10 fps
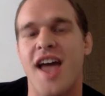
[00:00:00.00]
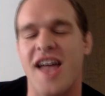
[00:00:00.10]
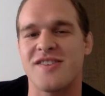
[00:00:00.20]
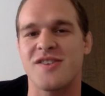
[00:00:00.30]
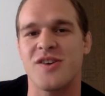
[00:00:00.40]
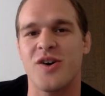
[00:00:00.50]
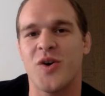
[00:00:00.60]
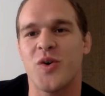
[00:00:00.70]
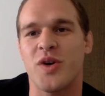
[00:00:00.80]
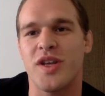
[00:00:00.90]
And
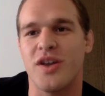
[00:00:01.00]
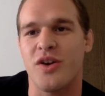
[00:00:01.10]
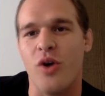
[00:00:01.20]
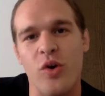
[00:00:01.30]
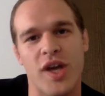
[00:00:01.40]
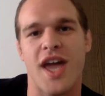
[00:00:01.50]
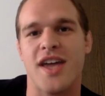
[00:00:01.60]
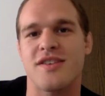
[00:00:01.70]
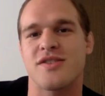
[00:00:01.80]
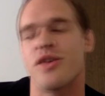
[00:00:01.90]
so you're okay
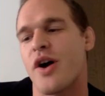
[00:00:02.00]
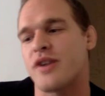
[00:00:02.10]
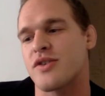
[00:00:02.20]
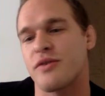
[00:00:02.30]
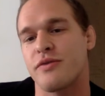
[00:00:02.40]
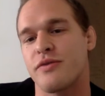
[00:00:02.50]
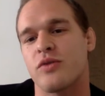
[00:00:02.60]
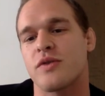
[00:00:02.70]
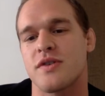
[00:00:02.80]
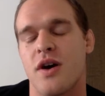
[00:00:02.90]
so long as you
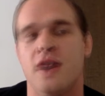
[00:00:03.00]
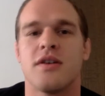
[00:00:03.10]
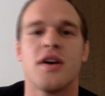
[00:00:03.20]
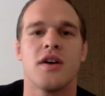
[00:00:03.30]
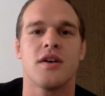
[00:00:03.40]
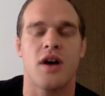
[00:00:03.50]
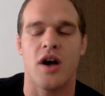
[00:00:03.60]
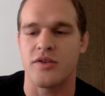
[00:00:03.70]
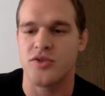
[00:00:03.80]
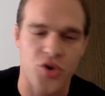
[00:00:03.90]
focus on
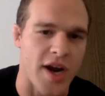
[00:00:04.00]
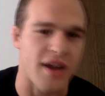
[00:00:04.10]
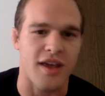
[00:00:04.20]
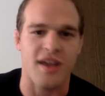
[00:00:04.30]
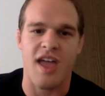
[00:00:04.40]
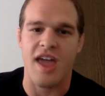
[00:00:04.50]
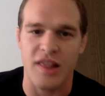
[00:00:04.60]
training